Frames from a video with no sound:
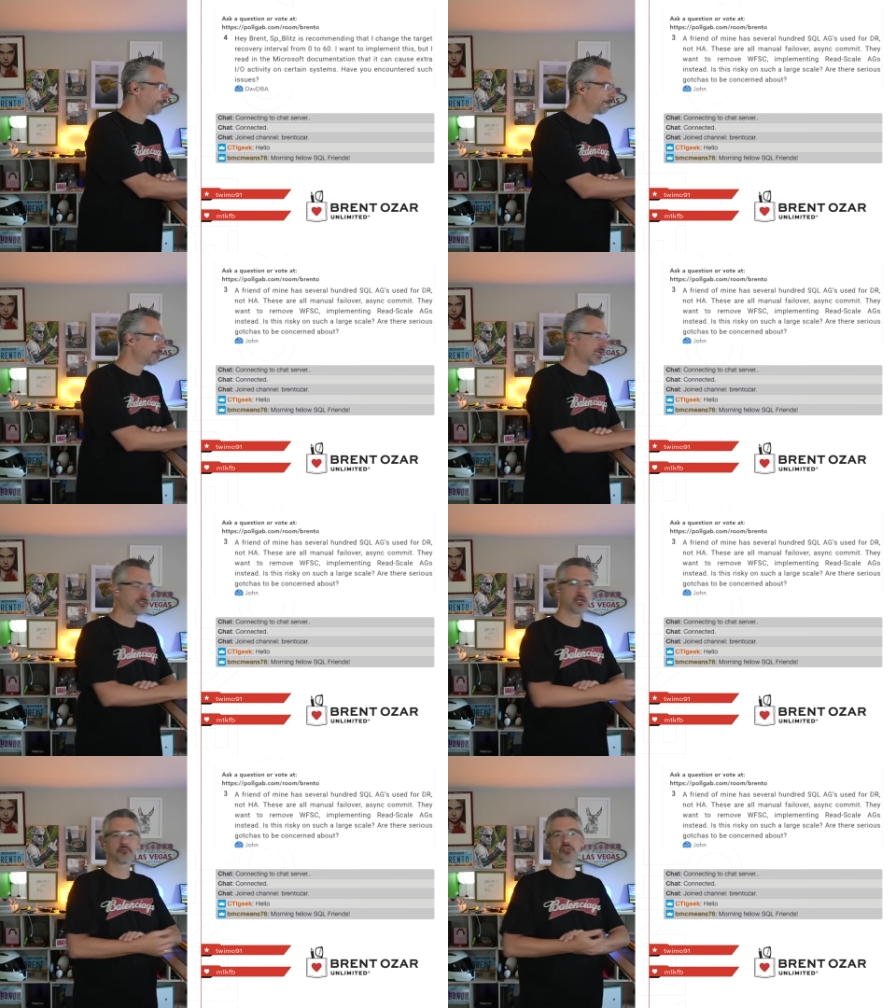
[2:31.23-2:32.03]

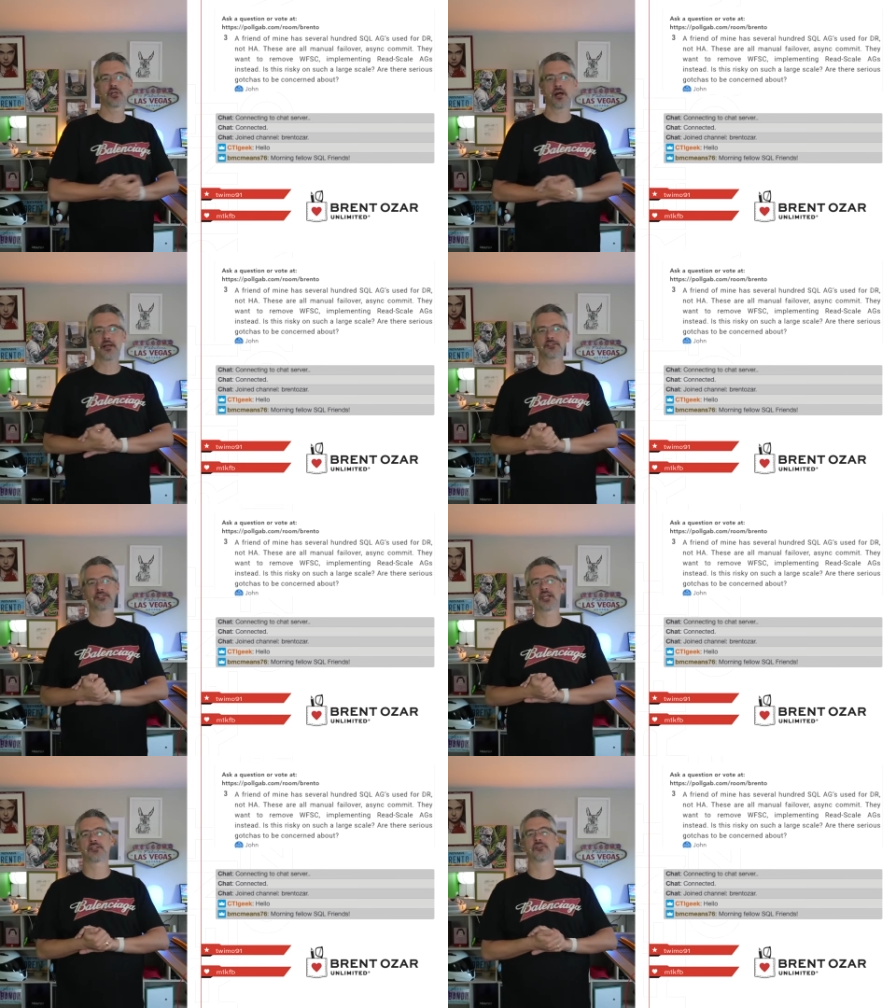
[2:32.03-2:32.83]
Next up, John
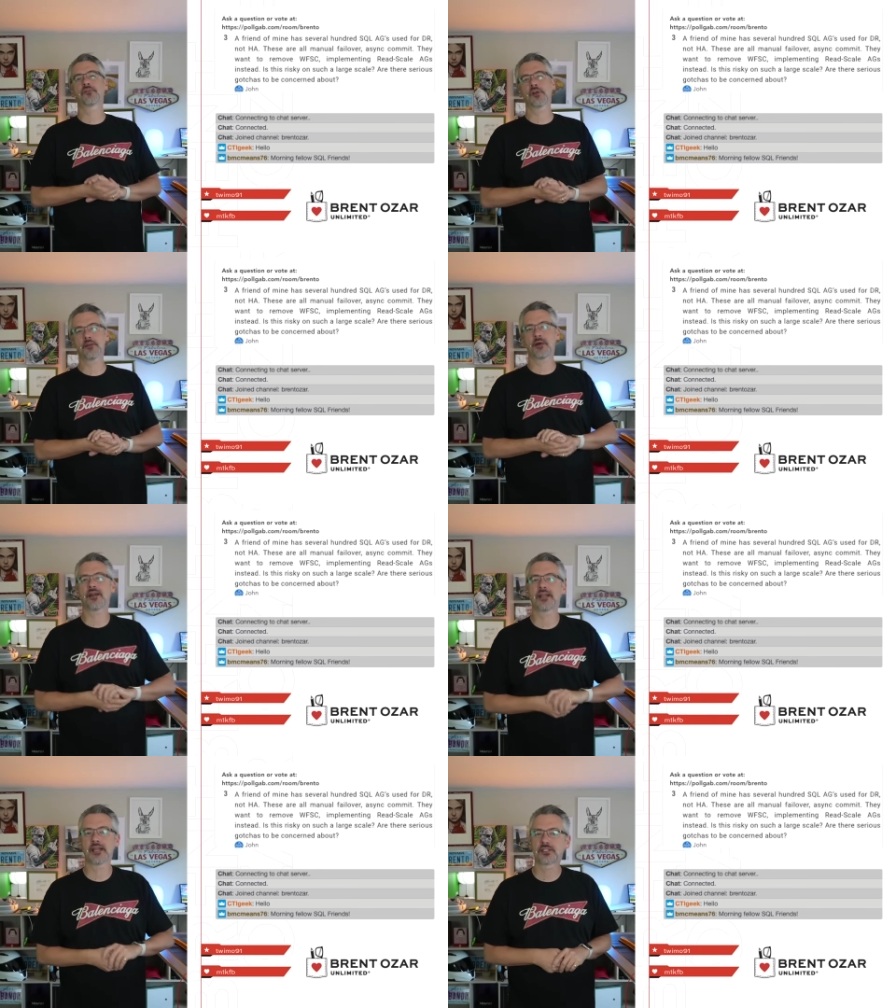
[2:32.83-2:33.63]
says, a friend of
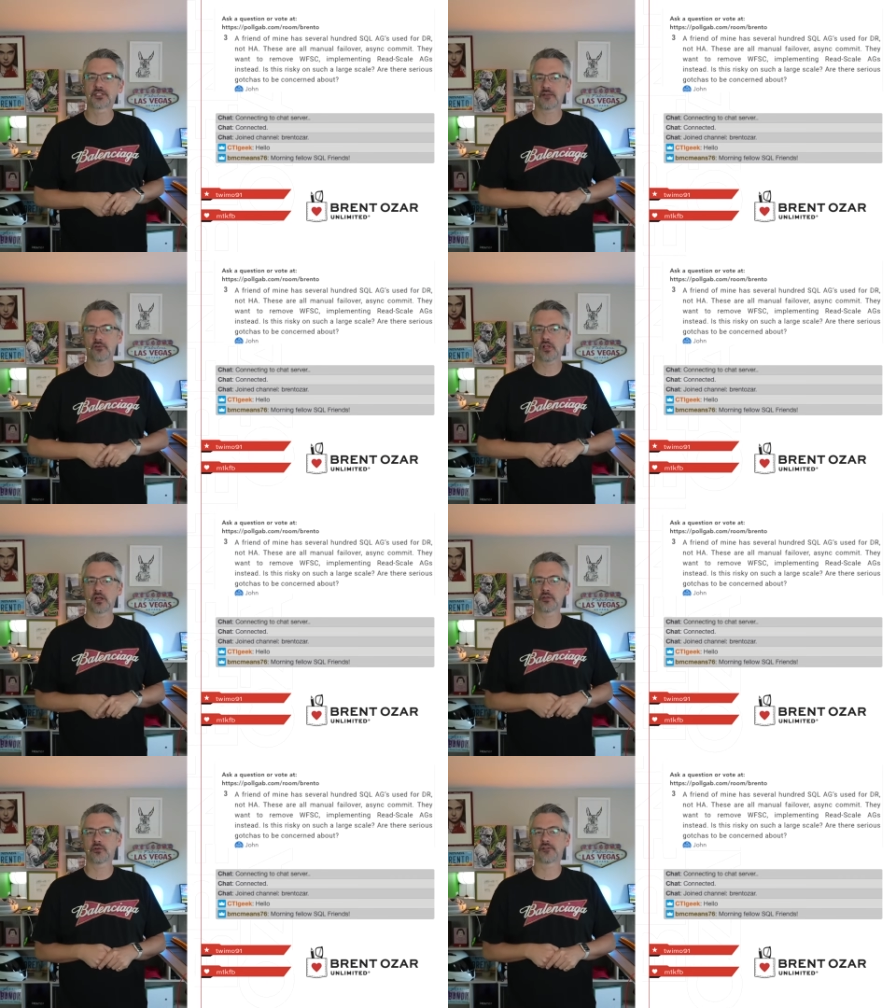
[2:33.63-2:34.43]
mine has several
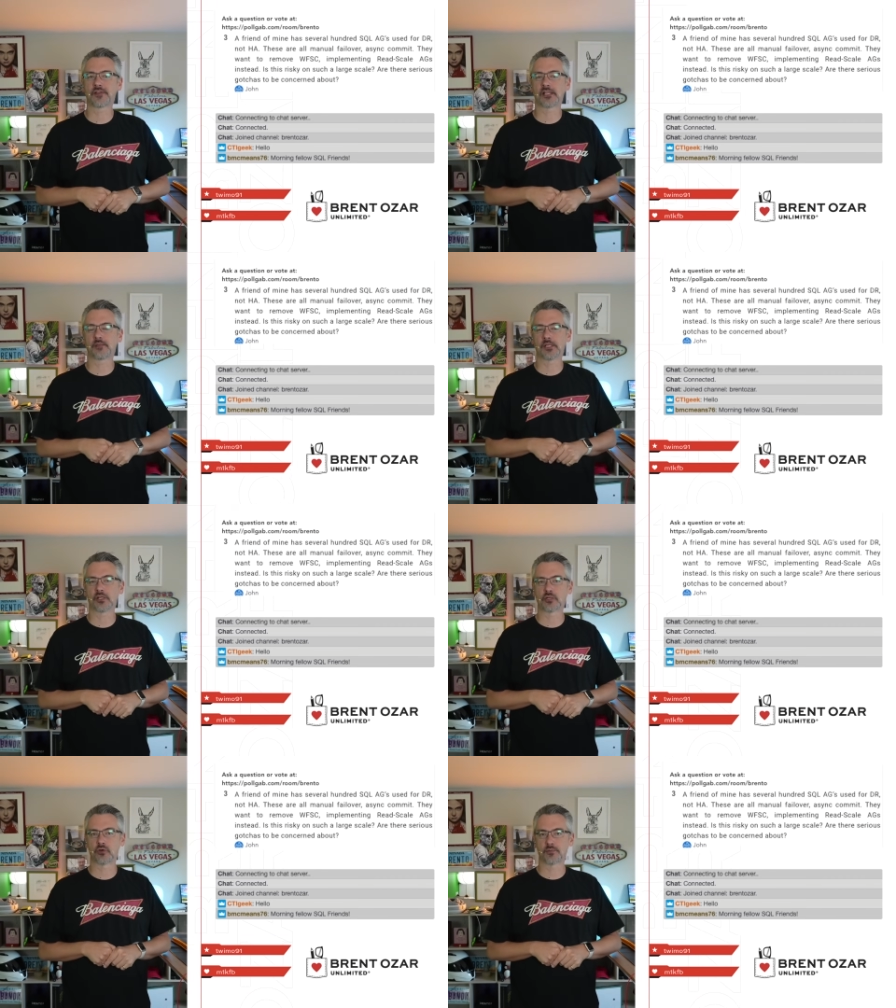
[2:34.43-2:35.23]
hundred
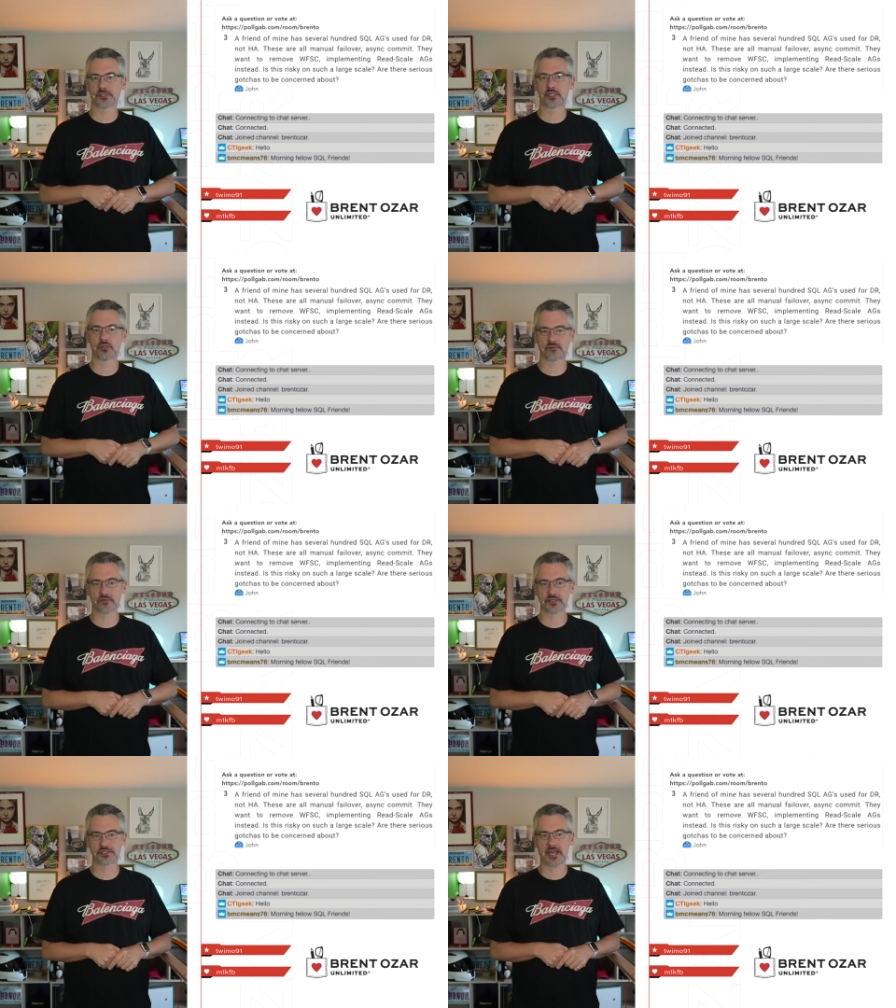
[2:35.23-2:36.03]
availability groups used
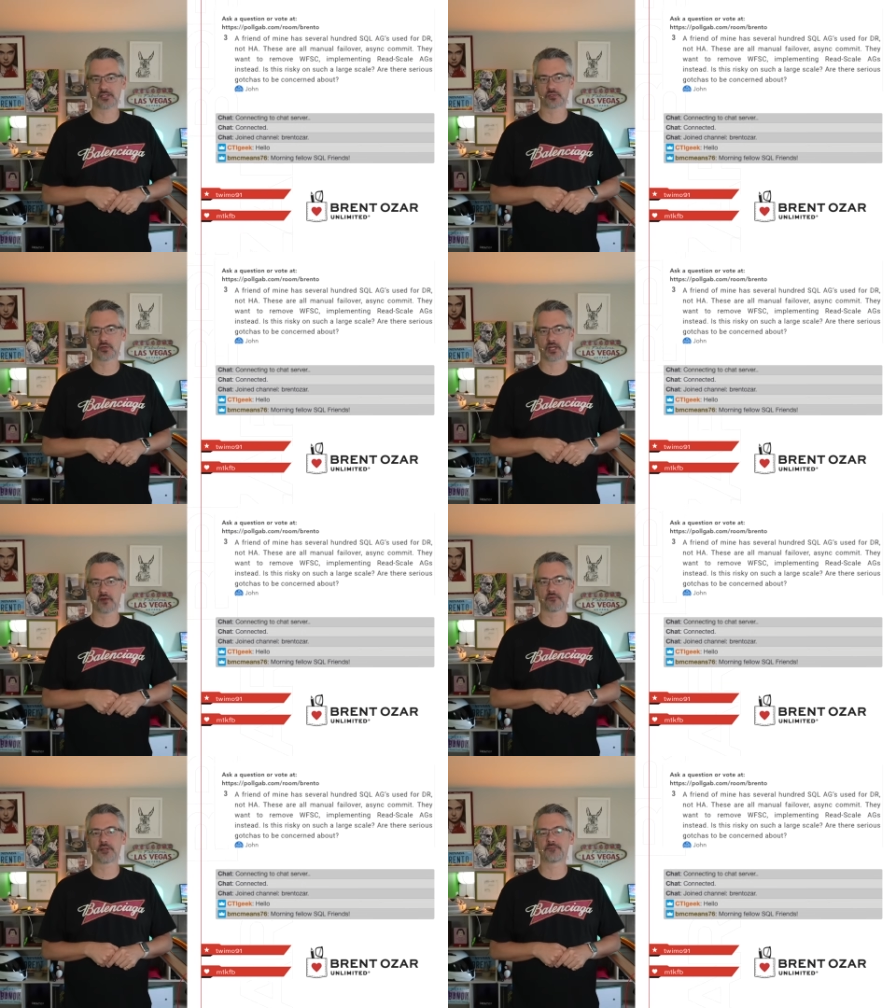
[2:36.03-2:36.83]
for disaster
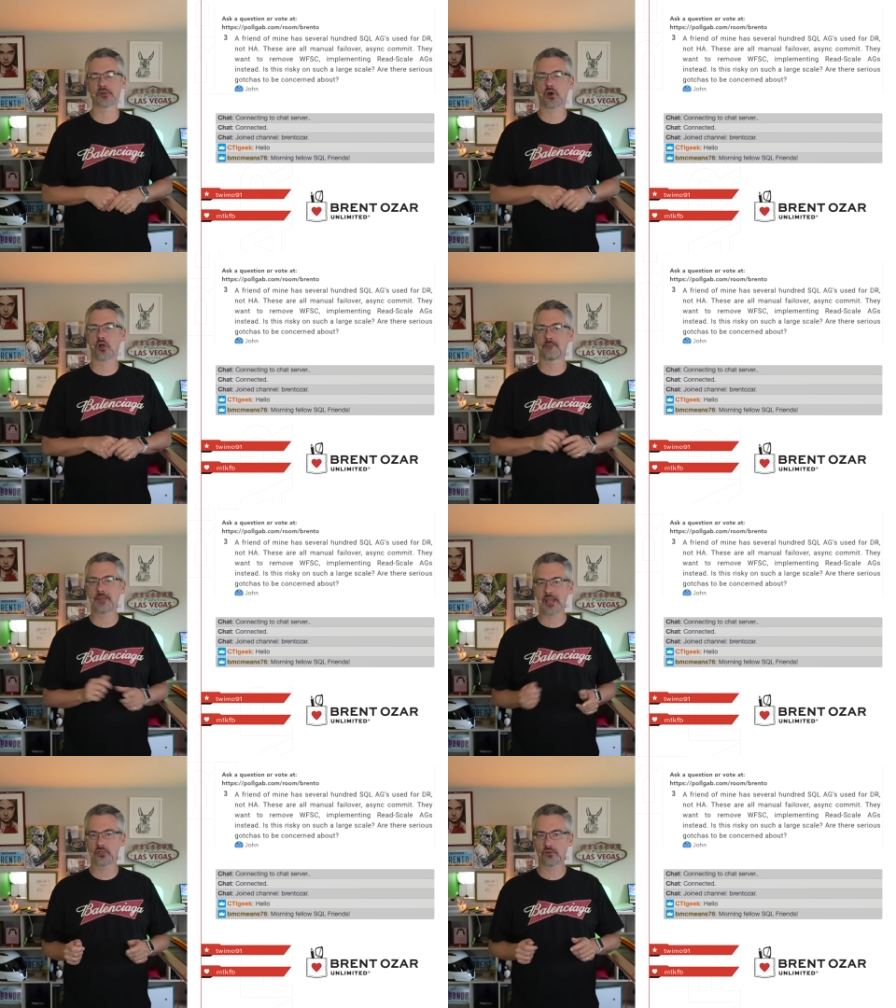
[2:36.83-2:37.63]
recovery. They're all
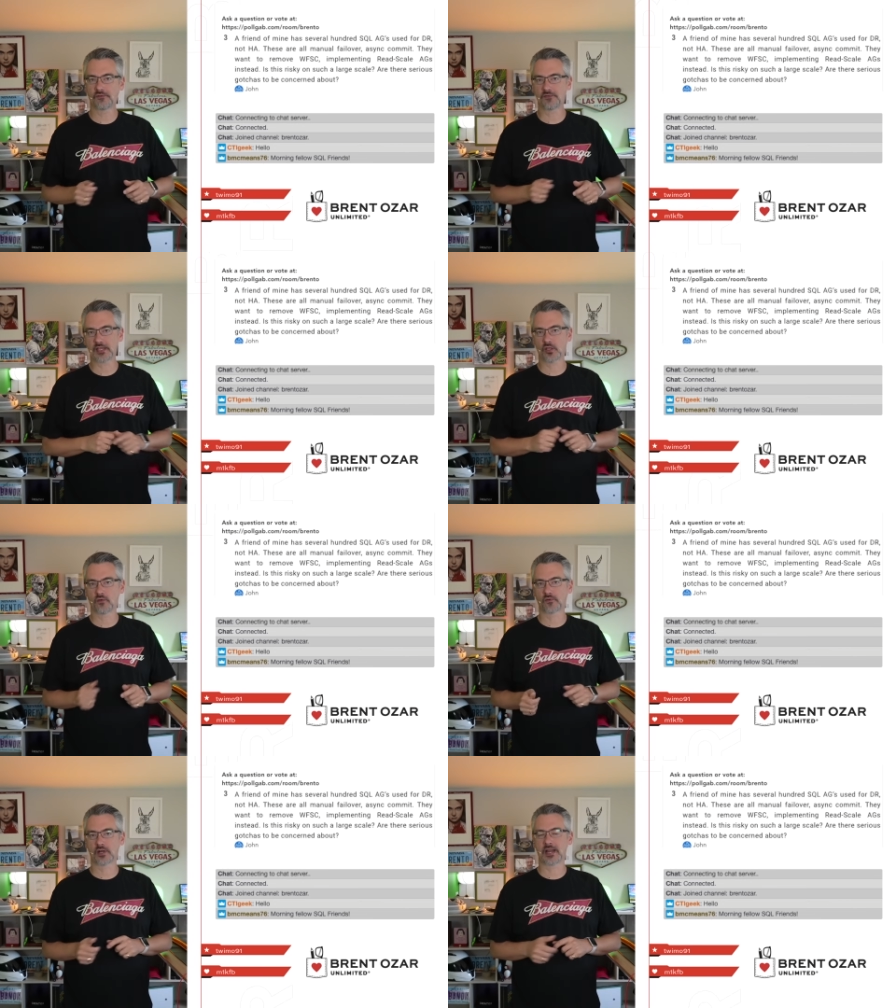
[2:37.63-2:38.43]
manual
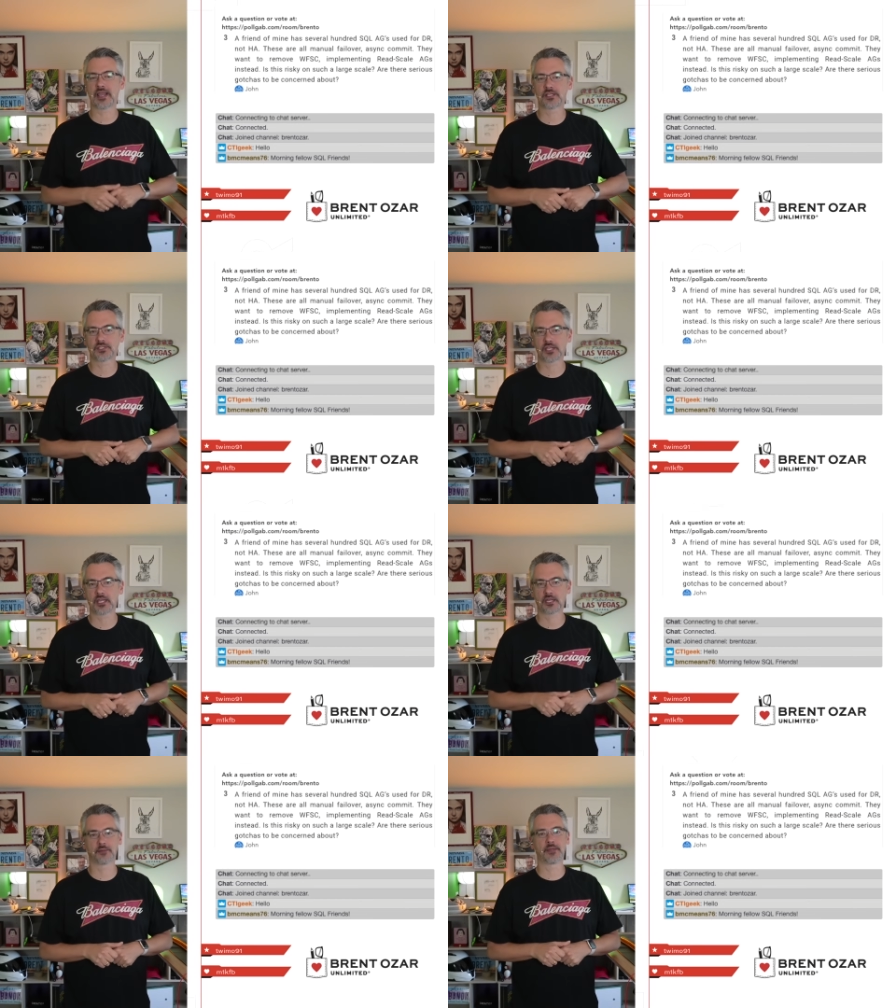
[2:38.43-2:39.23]
failover and
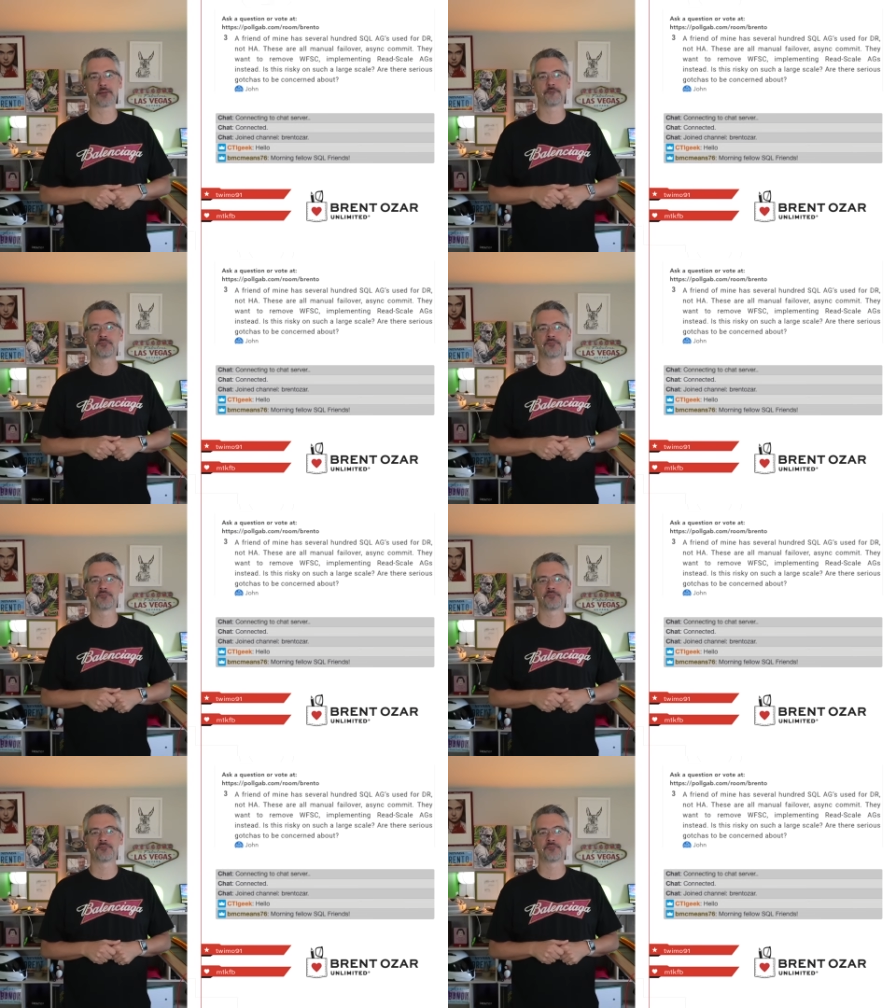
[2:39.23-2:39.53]
async commit.